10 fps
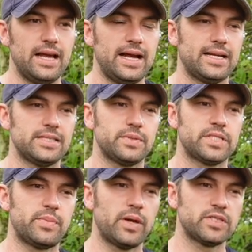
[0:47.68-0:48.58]
And we're
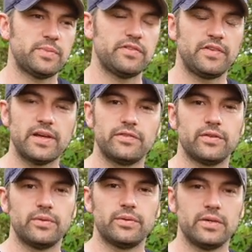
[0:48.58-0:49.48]
supposed to be
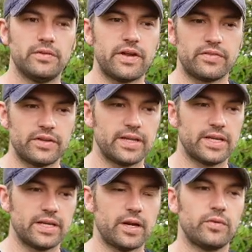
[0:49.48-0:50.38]
fearful of
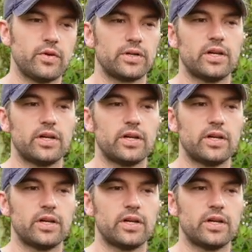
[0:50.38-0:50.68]
everything. You know, we've got